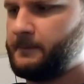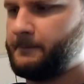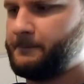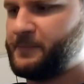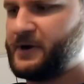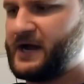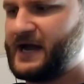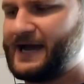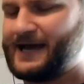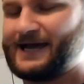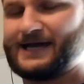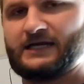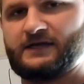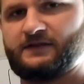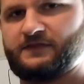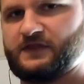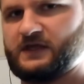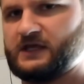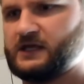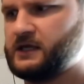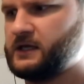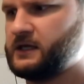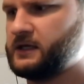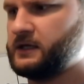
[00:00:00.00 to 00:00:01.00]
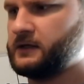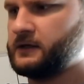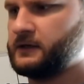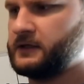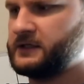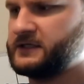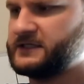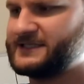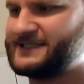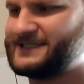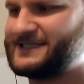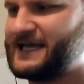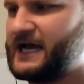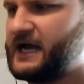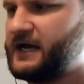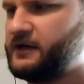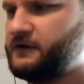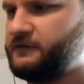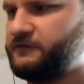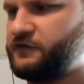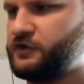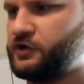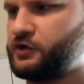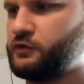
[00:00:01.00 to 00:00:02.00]
pad the side
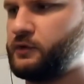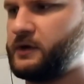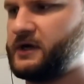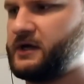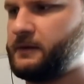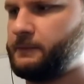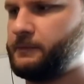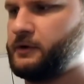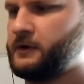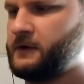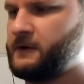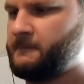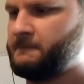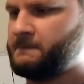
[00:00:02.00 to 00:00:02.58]
of the grip